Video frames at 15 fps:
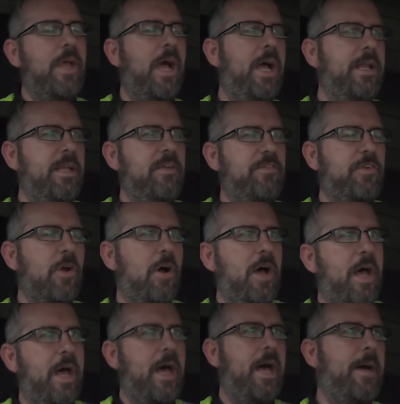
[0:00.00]
And it's
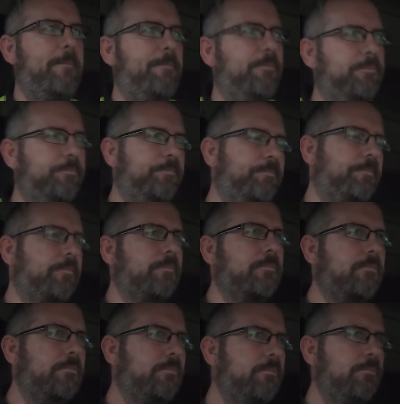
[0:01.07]
got
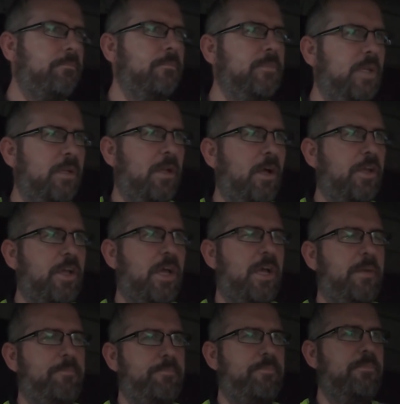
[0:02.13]
like a